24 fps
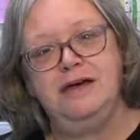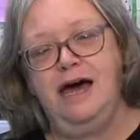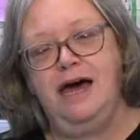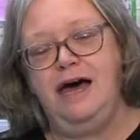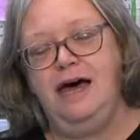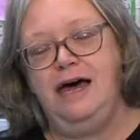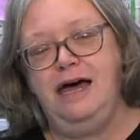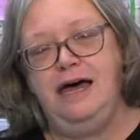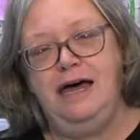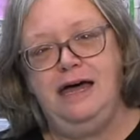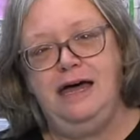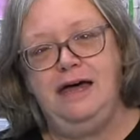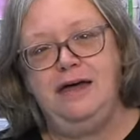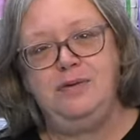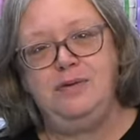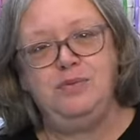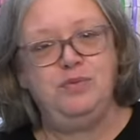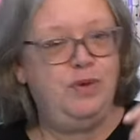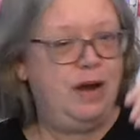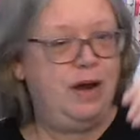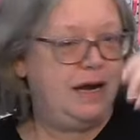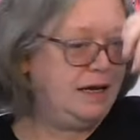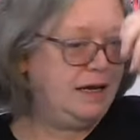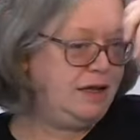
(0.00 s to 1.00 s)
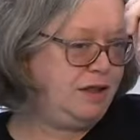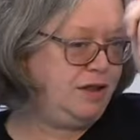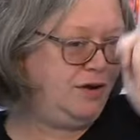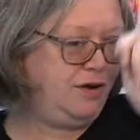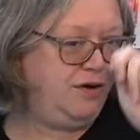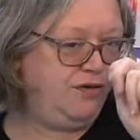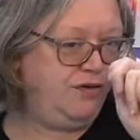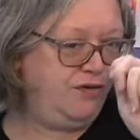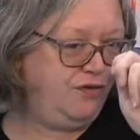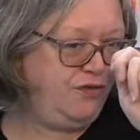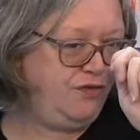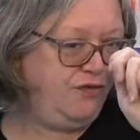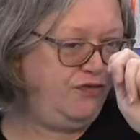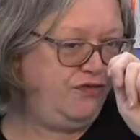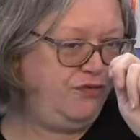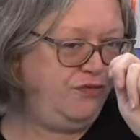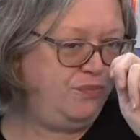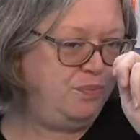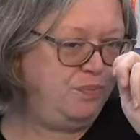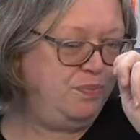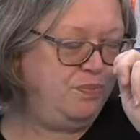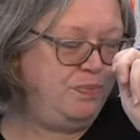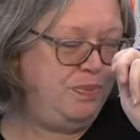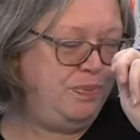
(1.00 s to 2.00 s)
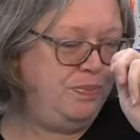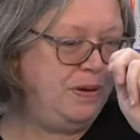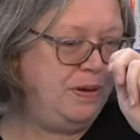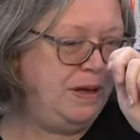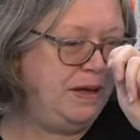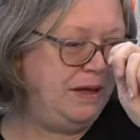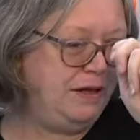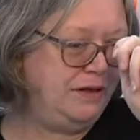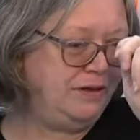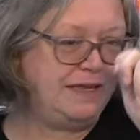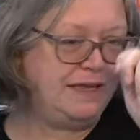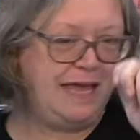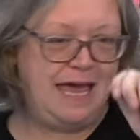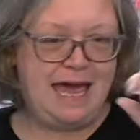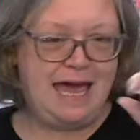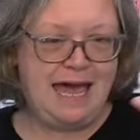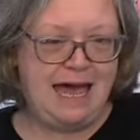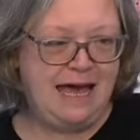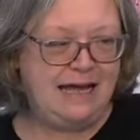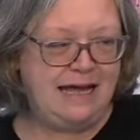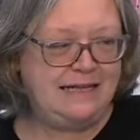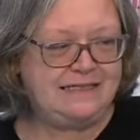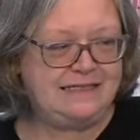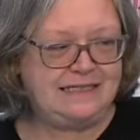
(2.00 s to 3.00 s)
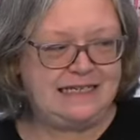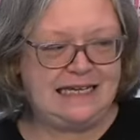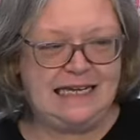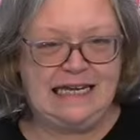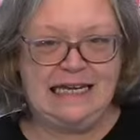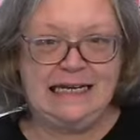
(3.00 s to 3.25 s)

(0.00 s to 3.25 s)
regular build hats.